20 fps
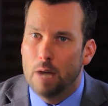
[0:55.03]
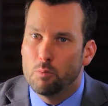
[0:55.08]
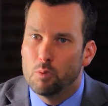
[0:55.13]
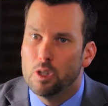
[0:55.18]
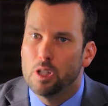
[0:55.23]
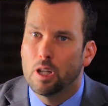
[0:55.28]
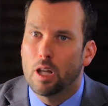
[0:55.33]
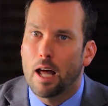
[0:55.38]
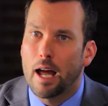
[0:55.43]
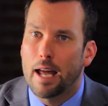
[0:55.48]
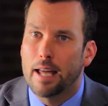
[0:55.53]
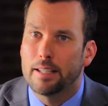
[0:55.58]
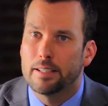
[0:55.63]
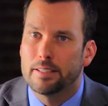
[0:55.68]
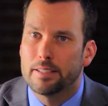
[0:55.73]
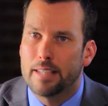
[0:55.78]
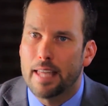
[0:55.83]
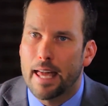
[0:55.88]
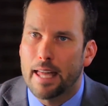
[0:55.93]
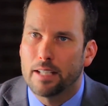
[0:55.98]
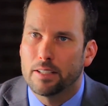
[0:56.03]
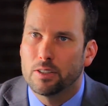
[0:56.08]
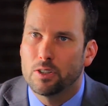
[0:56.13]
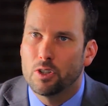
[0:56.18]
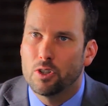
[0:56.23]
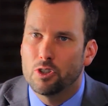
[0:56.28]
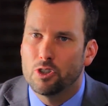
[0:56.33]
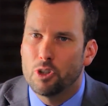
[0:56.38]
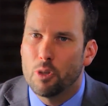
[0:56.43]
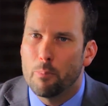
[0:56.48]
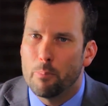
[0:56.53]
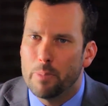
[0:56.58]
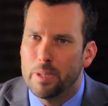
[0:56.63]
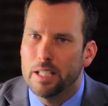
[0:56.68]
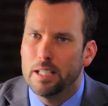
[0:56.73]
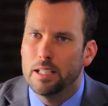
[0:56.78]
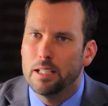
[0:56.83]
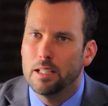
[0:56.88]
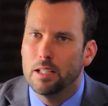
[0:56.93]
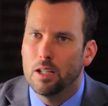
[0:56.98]
realized that to
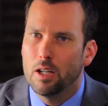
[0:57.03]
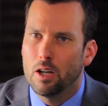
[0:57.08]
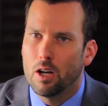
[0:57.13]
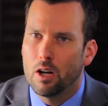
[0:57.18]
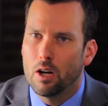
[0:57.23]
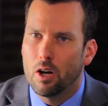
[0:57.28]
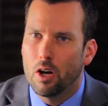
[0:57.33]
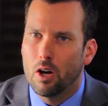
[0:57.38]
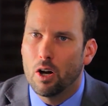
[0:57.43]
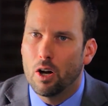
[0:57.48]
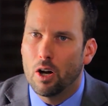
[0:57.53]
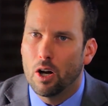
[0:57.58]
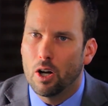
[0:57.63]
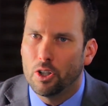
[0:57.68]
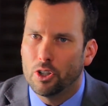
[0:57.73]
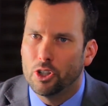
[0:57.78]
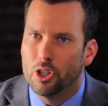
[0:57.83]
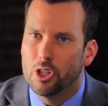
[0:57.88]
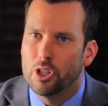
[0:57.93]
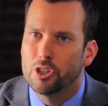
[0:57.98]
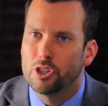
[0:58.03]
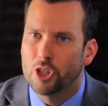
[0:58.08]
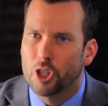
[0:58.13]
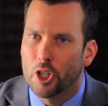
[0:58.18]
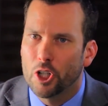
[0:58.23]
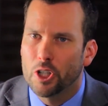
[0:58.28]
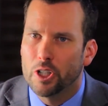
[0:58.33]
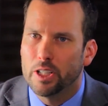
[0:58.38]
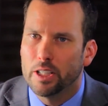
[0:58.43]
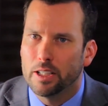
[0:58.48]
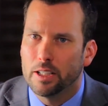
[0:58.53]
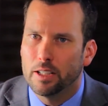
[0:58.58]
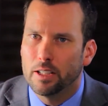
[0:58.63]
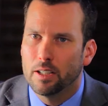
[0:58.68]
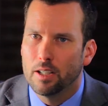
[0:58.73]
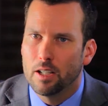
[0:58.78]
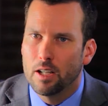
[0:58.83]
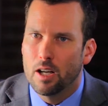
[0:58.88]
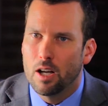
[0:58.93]
be a good attorney,